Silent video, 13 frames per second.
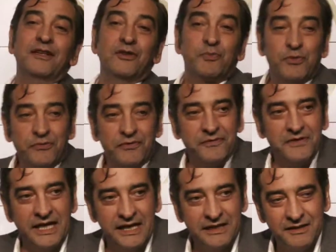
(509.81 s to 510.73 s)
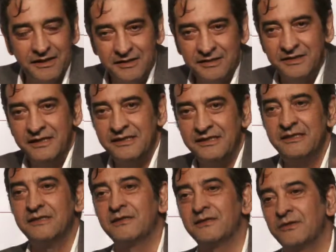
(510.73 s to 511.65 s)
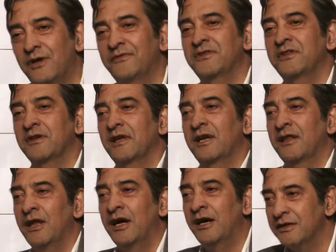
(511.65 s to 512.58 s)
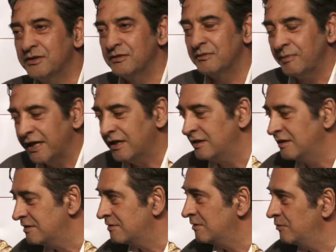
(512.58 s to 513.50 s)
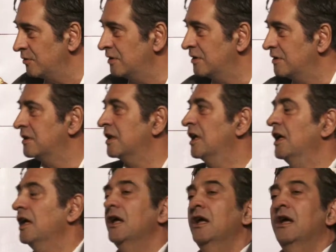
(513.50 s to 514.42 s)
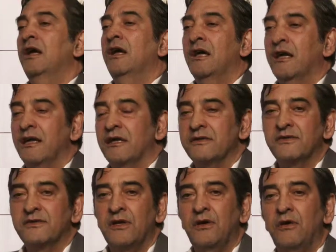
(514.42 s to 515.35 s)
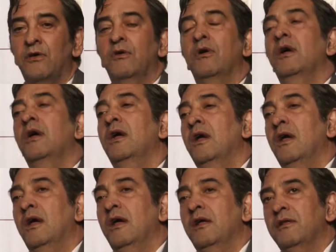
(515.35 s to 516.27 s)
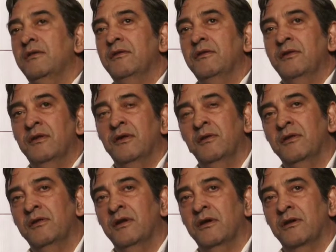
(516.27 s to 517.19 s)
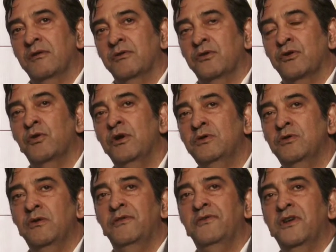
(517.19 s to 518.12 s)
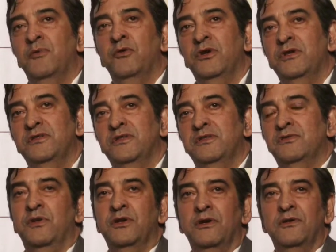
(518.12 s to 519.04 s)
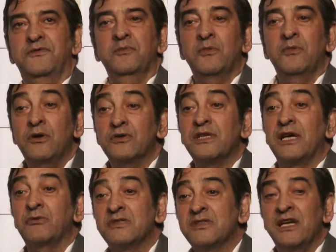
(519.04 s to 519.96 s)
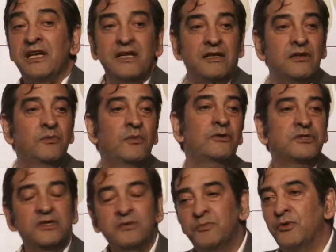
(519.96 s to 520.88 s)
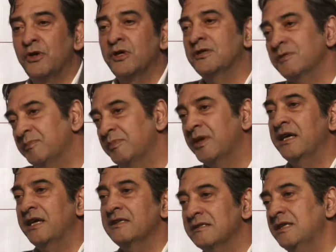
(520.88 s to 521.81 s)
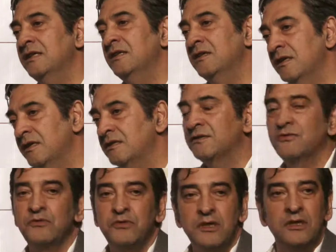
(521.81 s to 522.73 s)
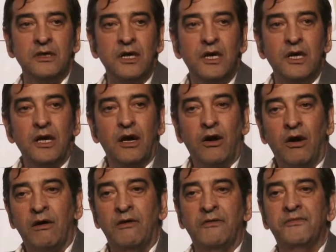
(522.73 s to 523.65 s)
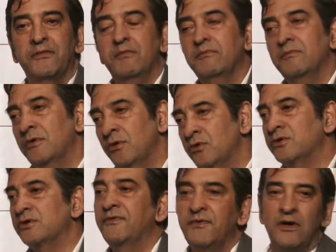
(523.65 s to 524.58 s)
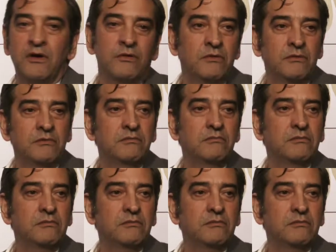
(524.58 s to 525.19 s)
proof of that is the existence of a large Macanese community. So the Grotto of Camões is one of the most, I would say, the most important place in the history of Lusophone